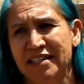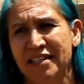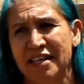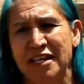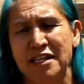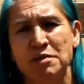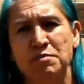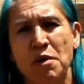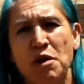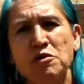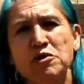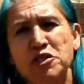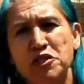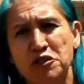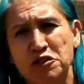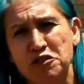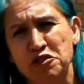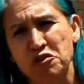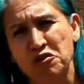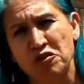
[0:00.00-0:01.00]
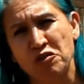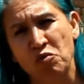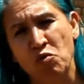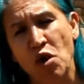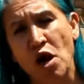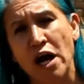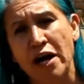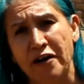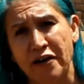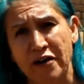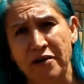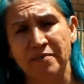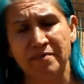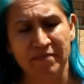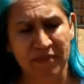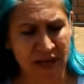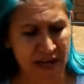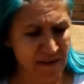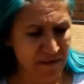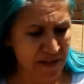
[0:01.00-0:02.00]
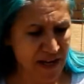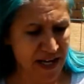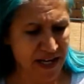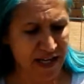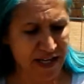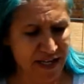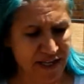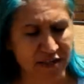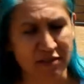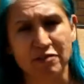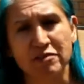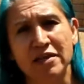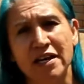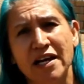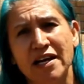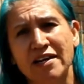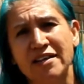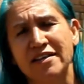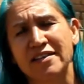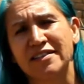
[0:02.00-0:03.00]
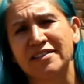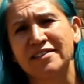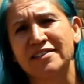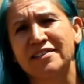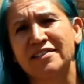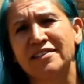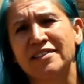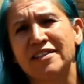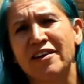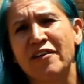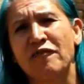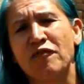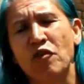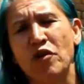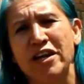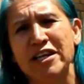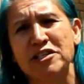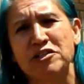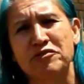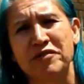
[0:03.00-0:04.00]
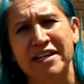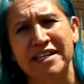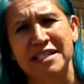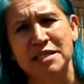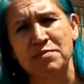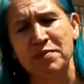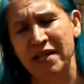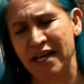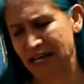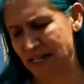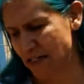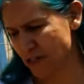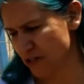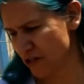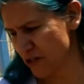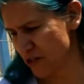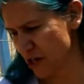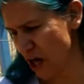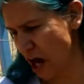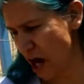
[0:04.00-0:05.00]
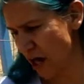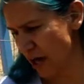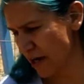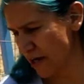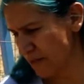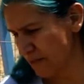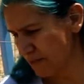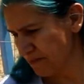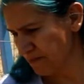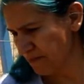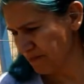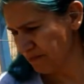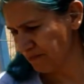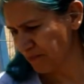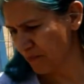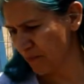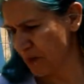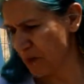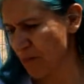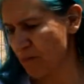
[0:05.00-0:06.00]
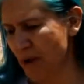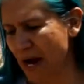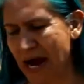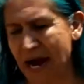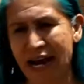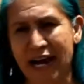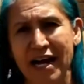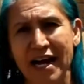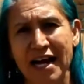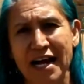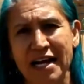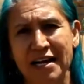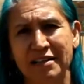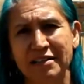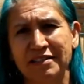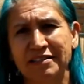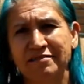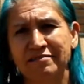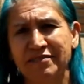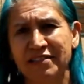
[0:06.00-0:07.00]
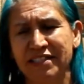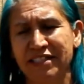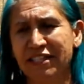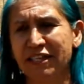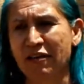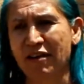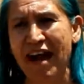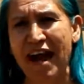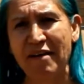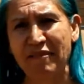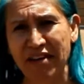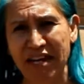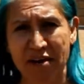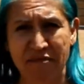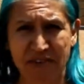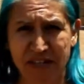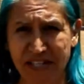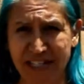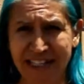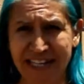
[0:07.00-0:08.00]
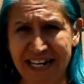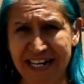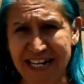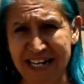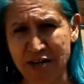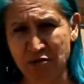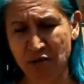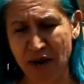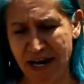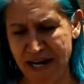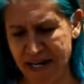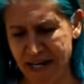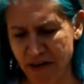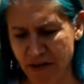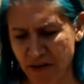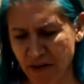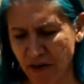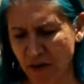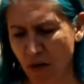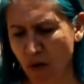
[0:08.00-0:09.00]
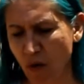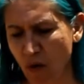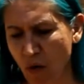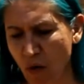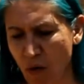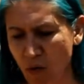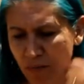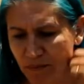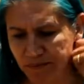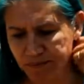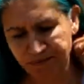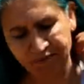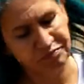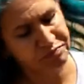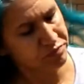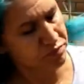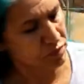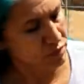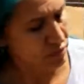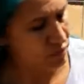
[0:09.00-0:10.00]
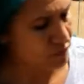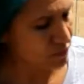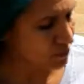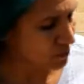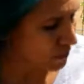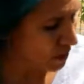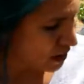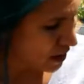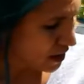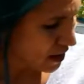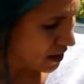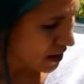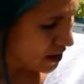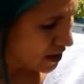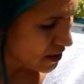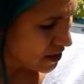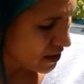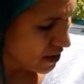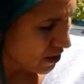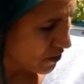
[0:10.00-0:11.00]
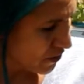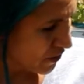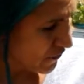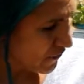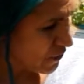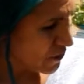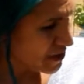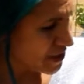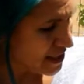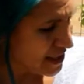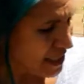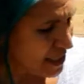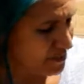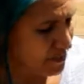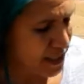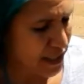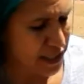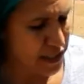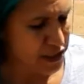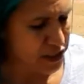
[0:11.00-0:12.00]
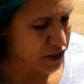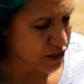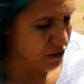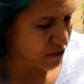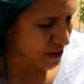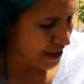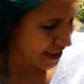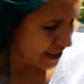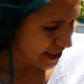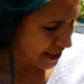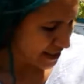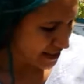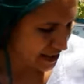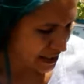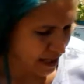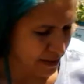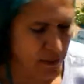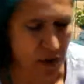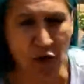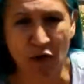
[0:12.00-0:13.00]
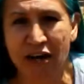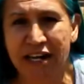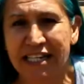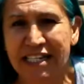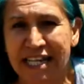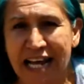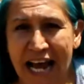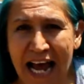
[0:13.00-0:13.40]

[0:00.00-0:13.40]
exposure to the water, and they can avoid transplant shock by having everything they need right here in the hole. So the first thing I'm going to do is I'm going to